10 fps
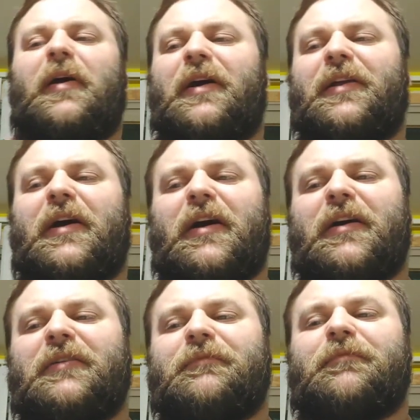But
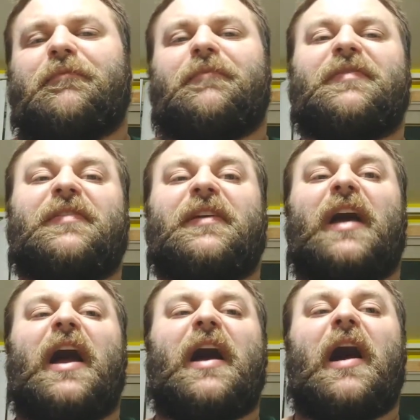the
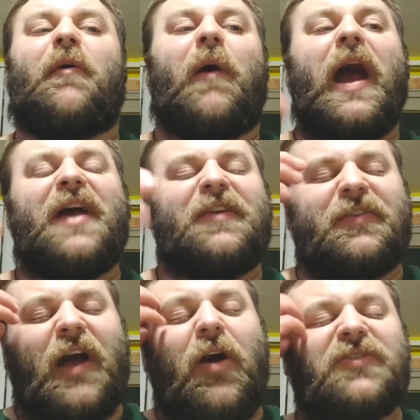thing I
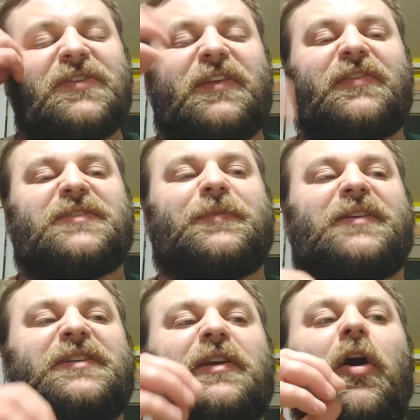also think this is
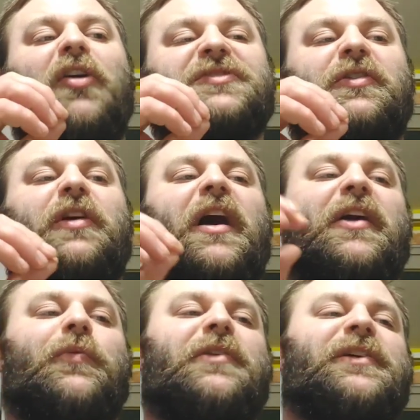because he also
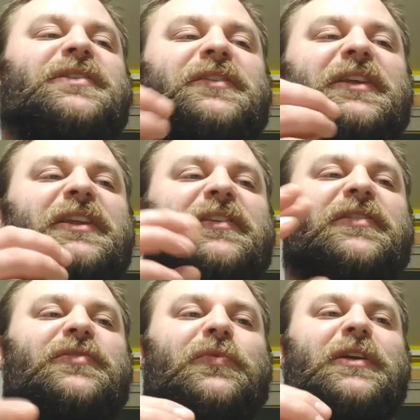quickly deleted
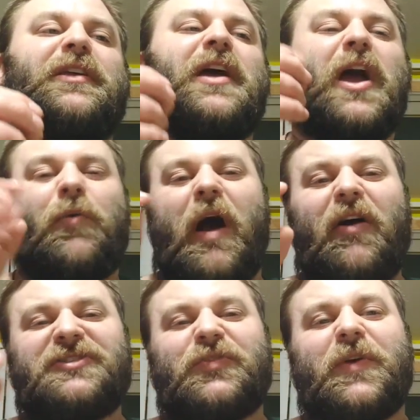the tweet. Why
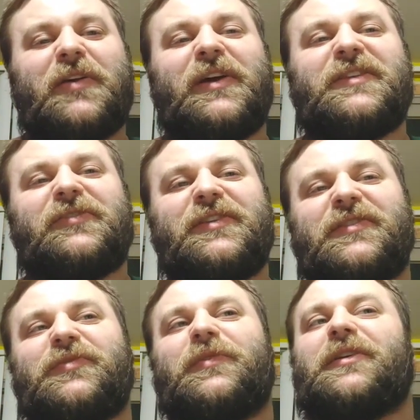would you quickly delete
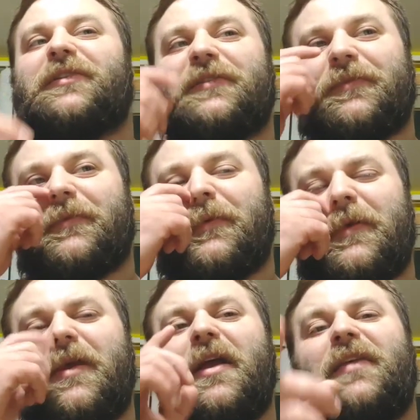the tweet?
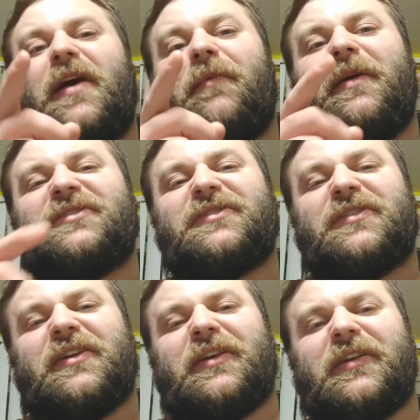That makes you
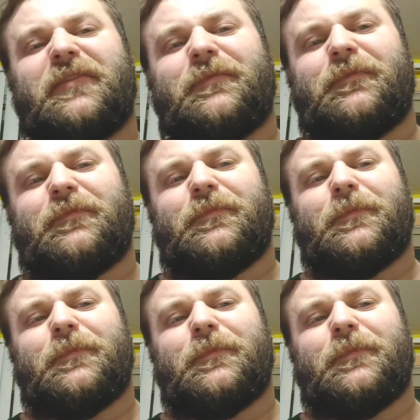think.